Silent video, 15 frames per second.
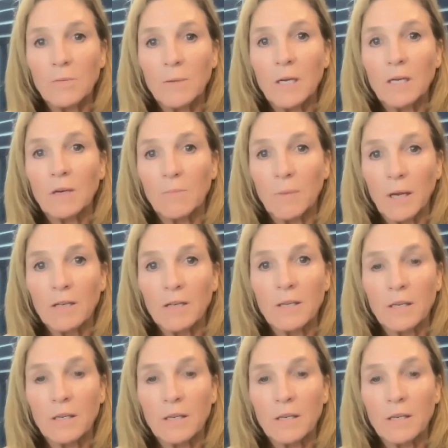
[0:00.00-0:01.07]
You need to be in a
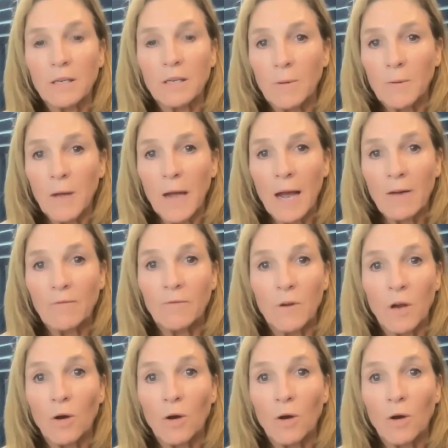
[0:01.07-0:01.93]
place that's going to have